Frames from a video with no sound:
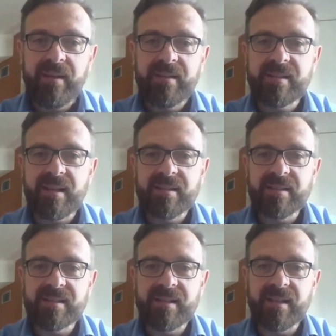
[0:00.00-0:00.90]

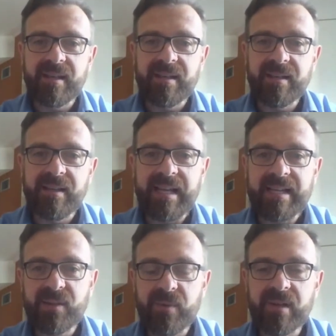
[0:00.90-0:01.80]
Since the
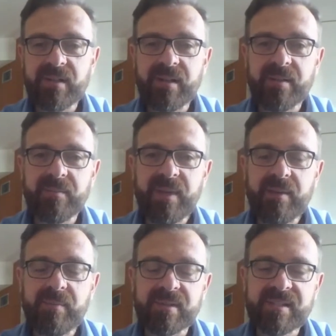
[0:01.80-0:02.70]
latter one,
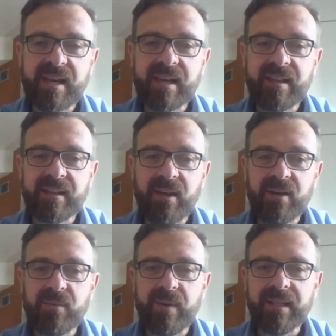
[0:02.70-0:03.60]
people say that,
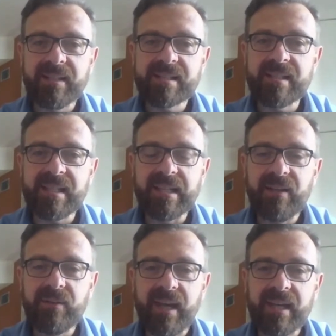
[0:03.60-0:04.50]
oh, well, it doesn't
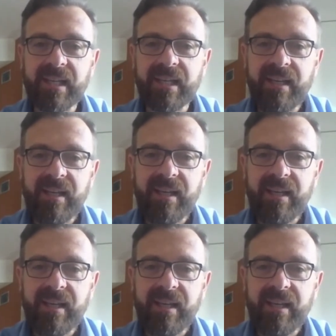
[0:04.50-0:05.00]
include any